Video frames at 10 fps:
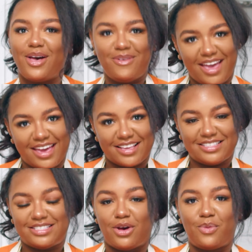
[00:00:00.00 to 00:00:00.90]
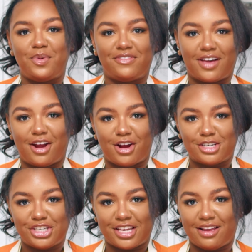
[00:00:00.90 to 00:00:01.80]
Okay, so we've got our
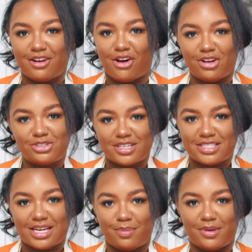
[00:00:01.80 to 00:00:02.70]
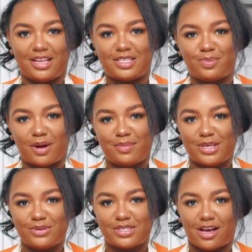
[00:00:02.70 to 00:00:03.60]
chicken all dressed up in its
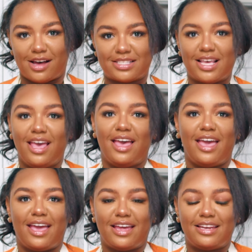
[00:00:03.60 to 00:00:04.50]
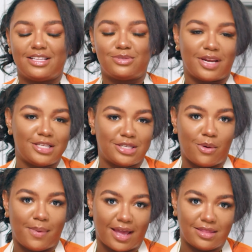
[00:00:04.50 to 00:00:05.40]
barbecue sauce, and it's ready to go
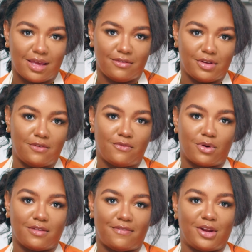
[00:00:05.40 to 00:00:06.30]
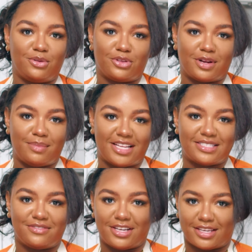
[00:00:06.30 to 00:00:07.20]
back in the oven for the final 30 minutes
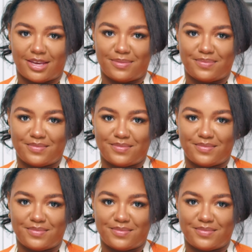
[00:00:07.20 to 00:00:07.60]
of cooking.